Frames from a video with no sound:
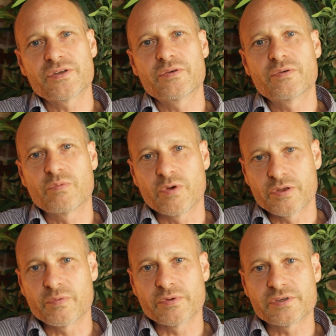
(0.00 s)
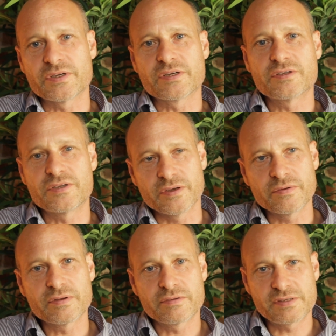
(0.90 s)
do what you want to do.
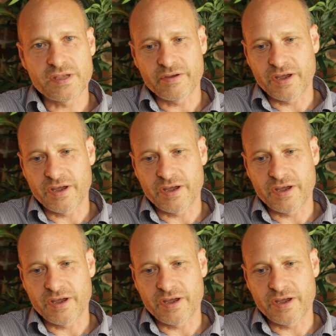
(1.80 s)
So,